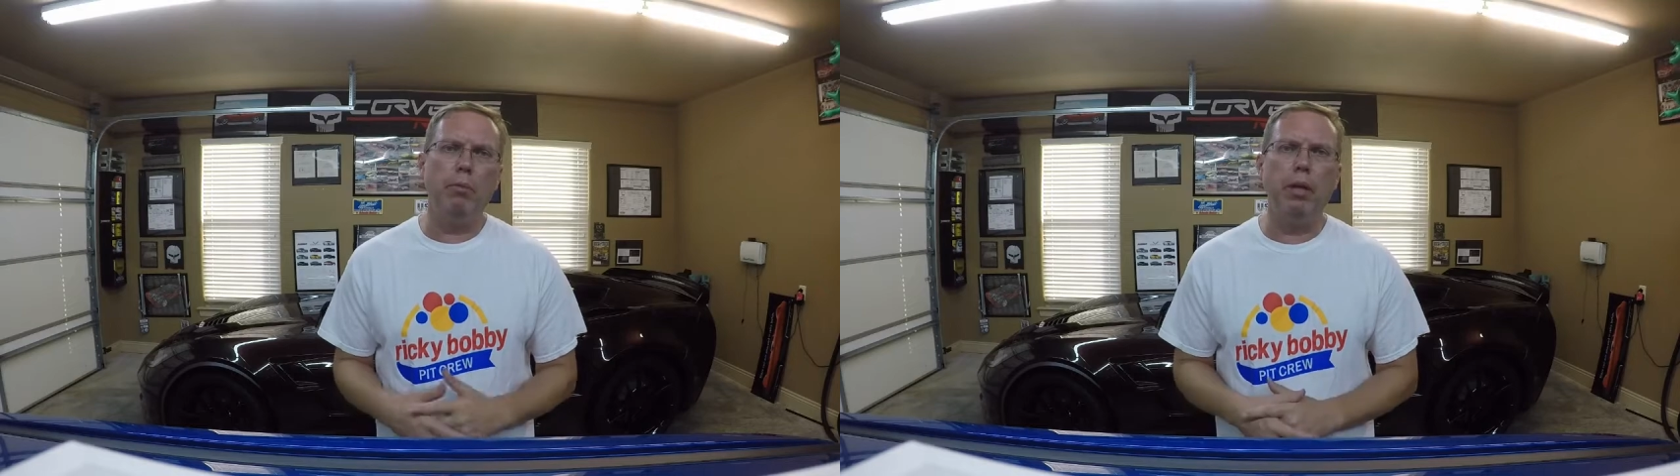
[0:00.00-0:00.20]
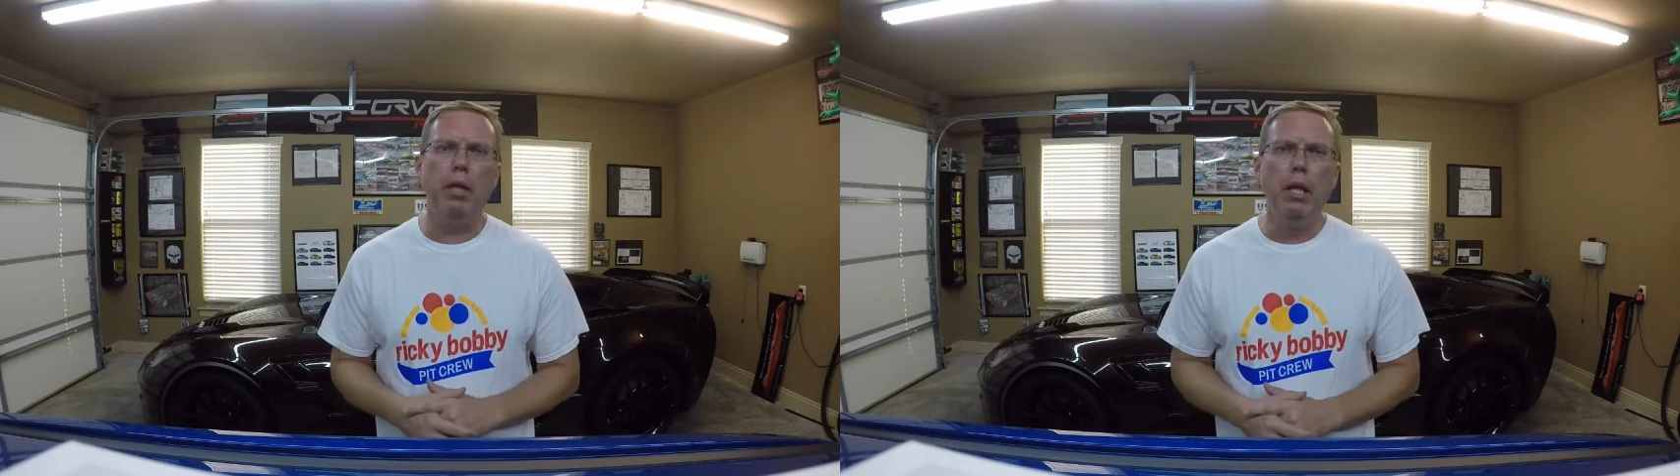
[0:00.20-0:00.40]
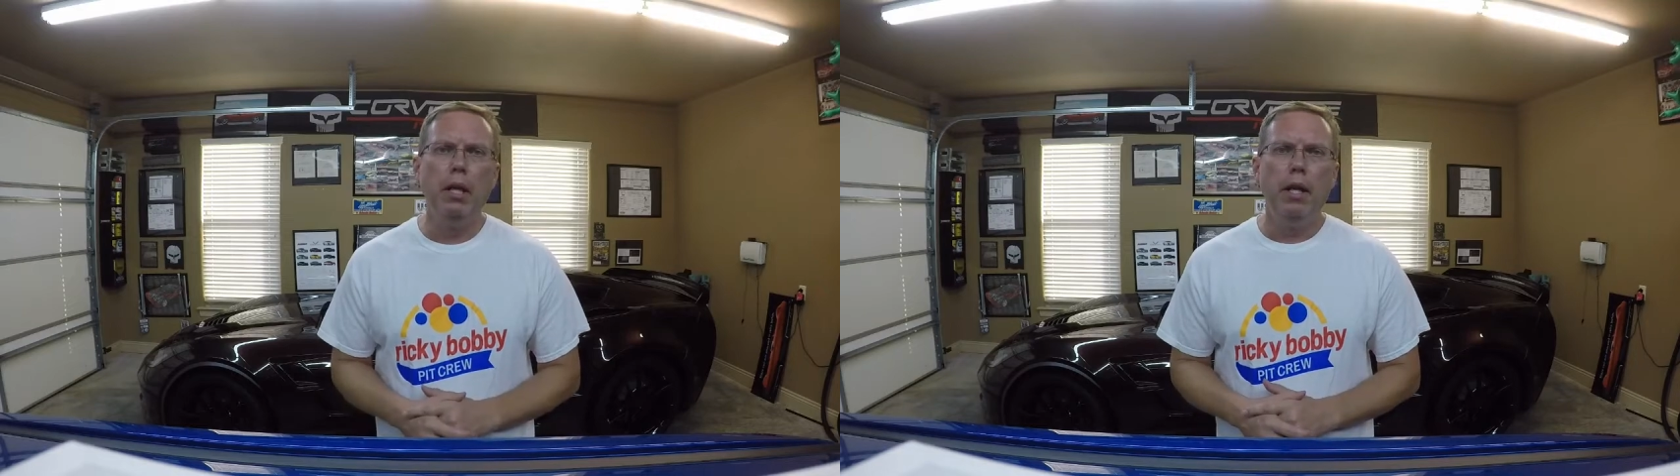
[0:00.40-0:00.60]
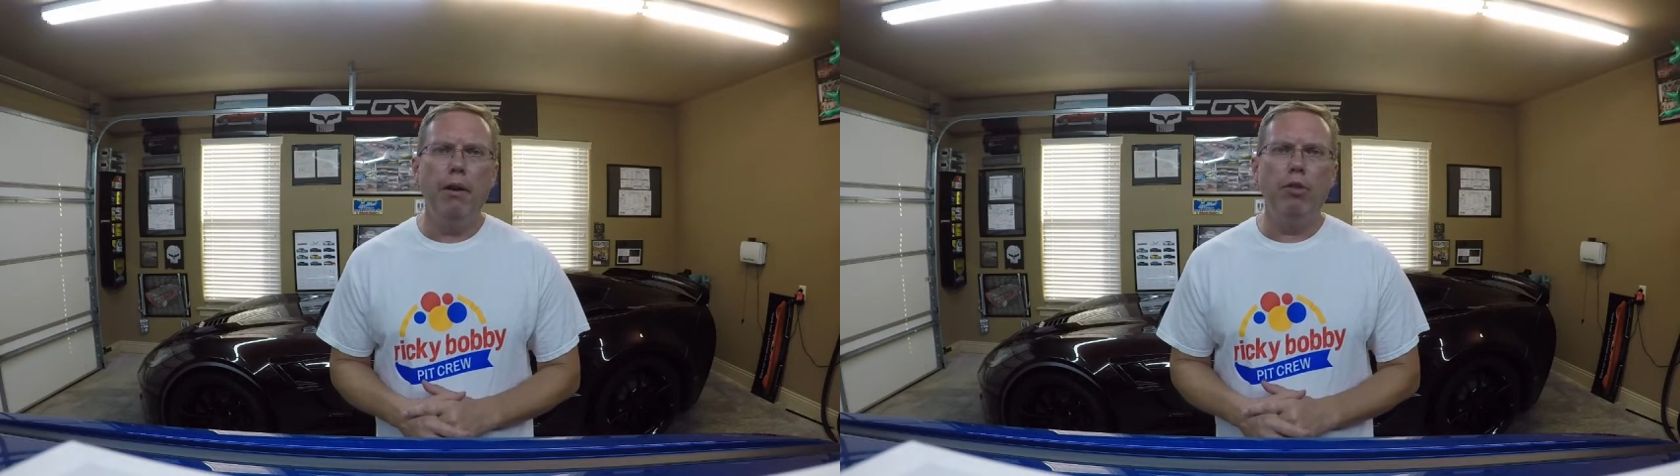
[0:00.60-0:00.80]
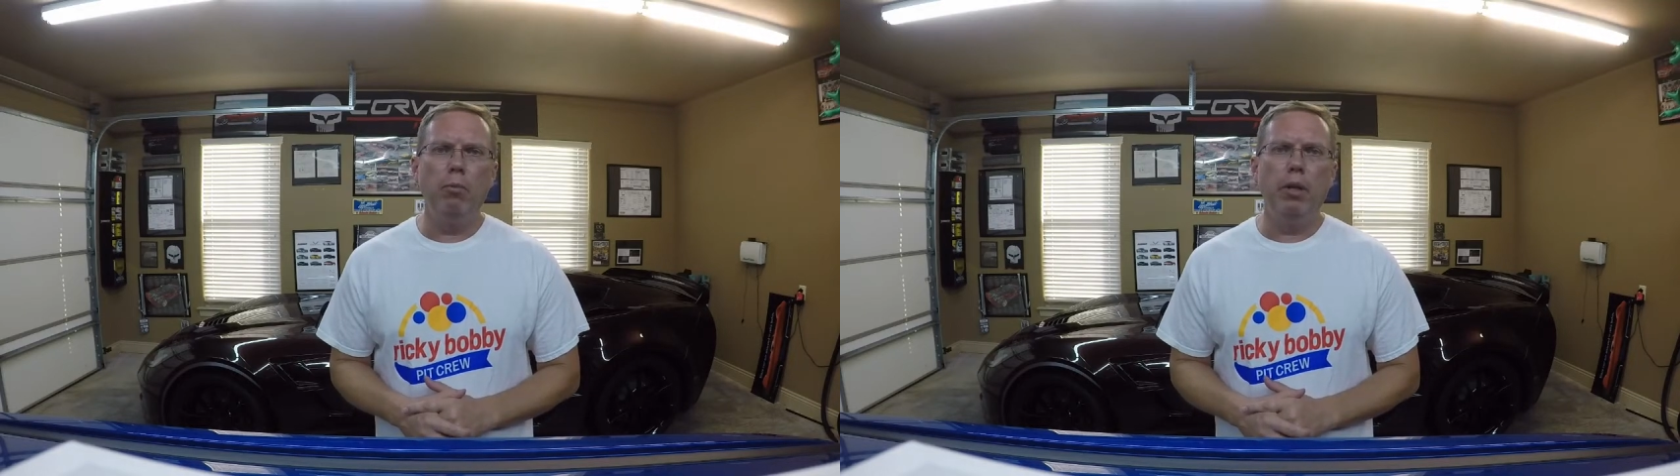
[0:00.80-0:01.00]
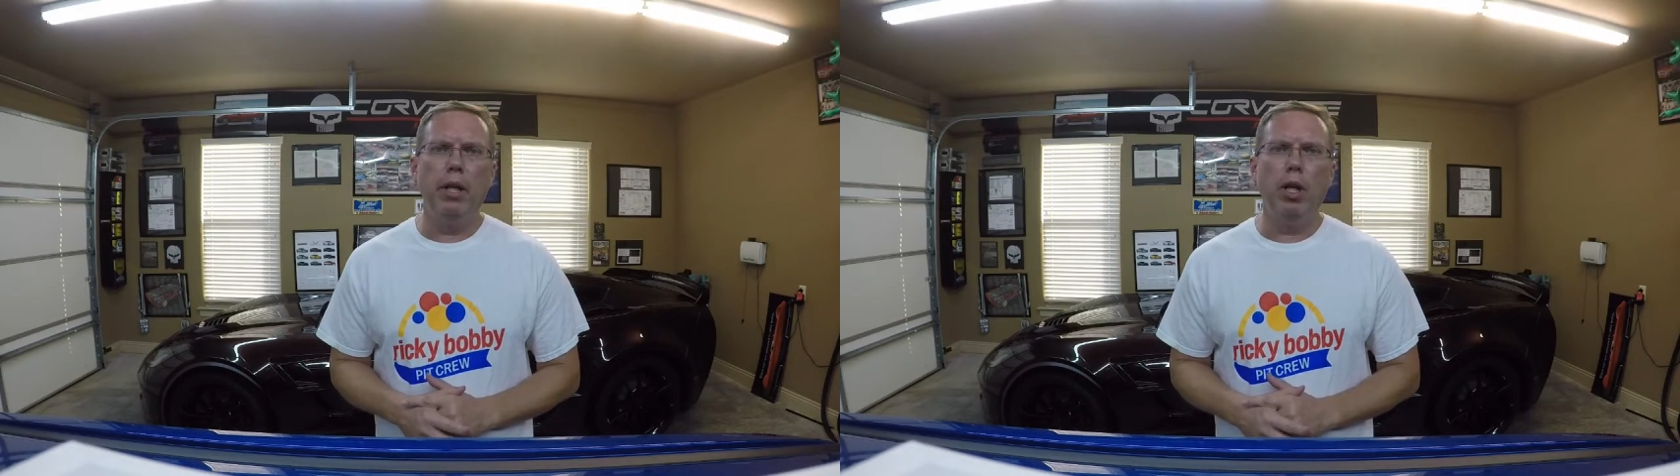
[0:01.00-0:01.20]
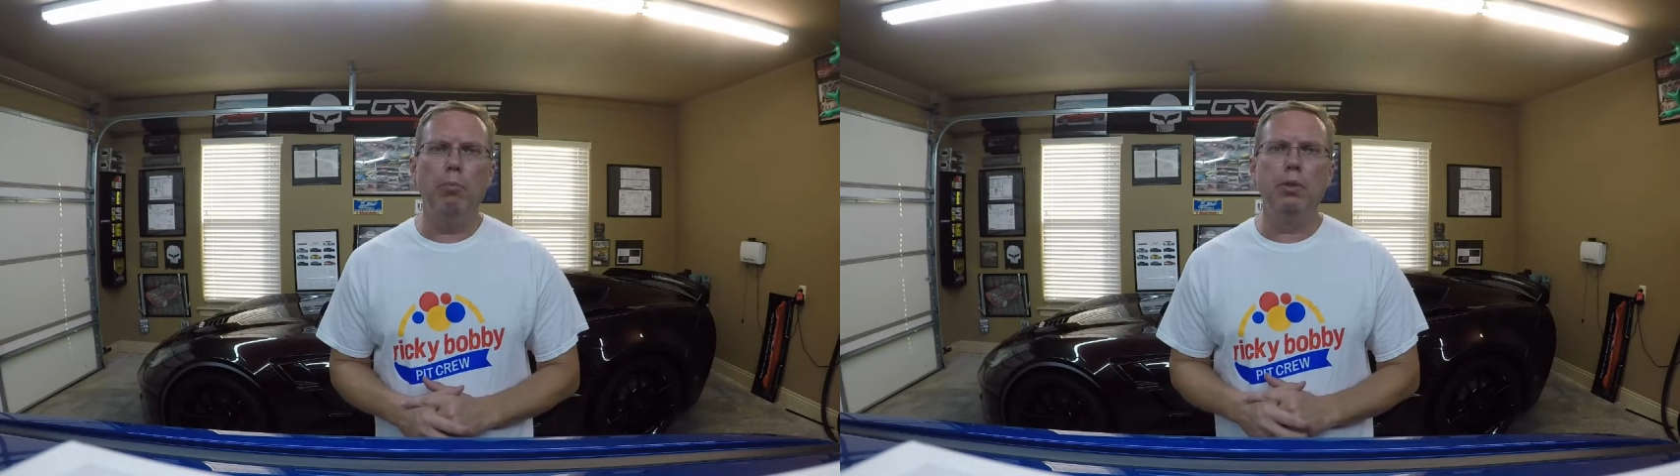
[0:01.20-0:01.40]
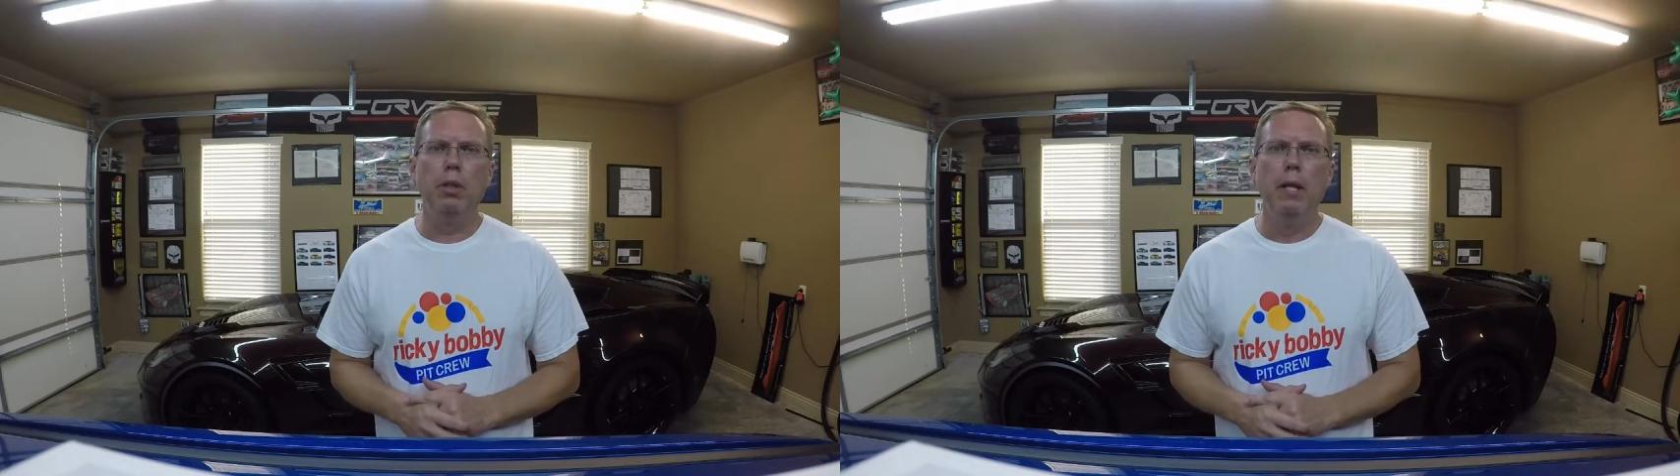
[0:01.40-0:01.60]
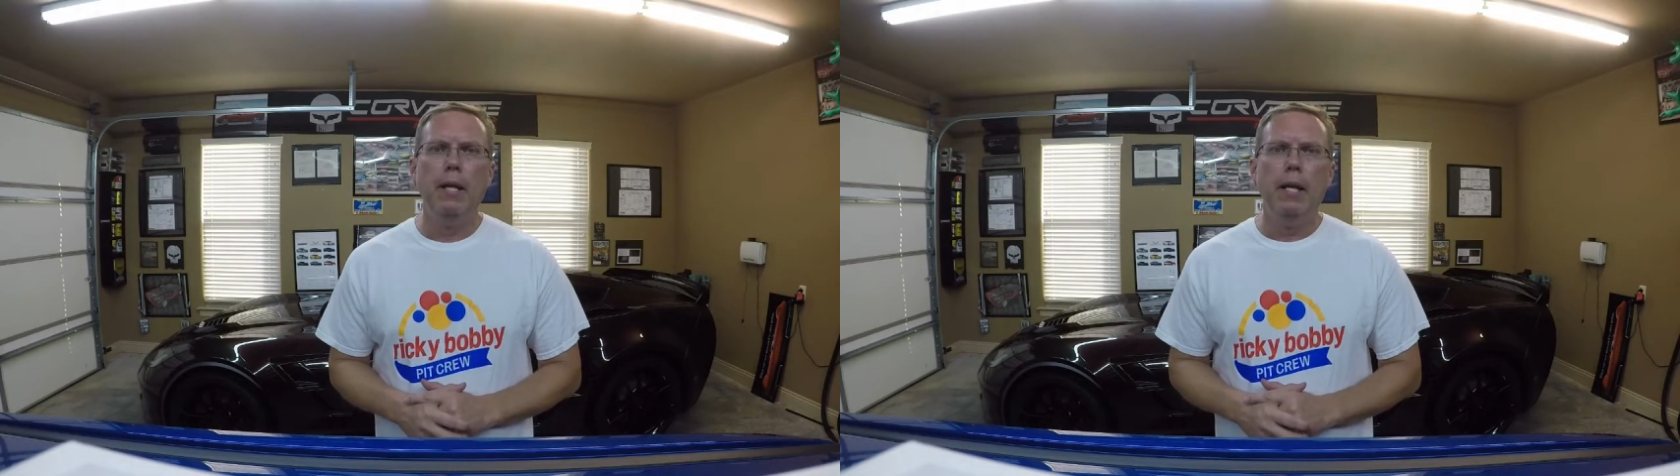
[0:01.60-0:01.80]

bit. Every little bit helps.